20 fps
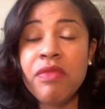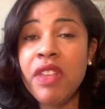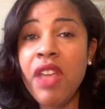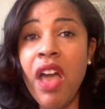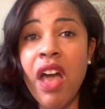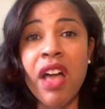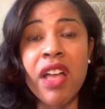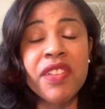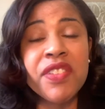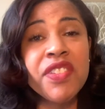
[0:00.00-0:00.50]

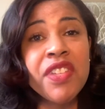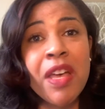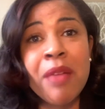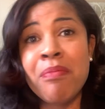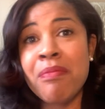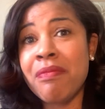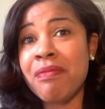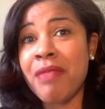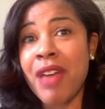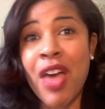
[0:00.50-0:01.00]
uh,
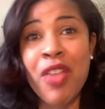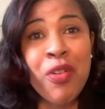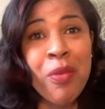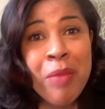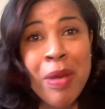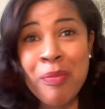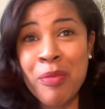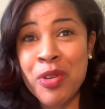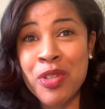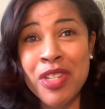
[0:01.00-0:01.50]
some other
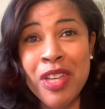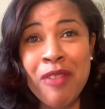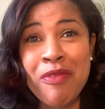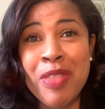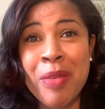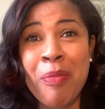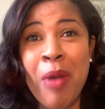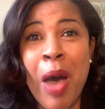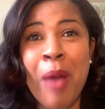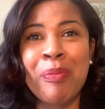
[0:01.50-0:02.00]
members of
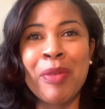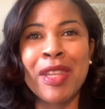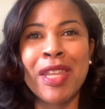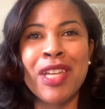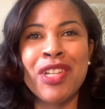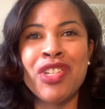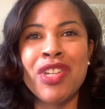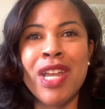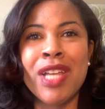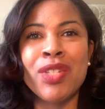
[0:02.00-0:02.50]
the
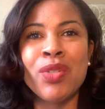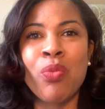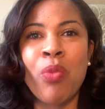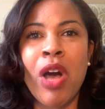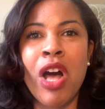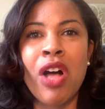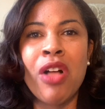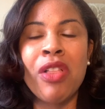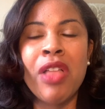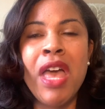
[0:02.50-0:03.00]
population as
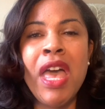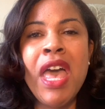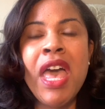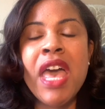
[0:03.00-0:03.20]
well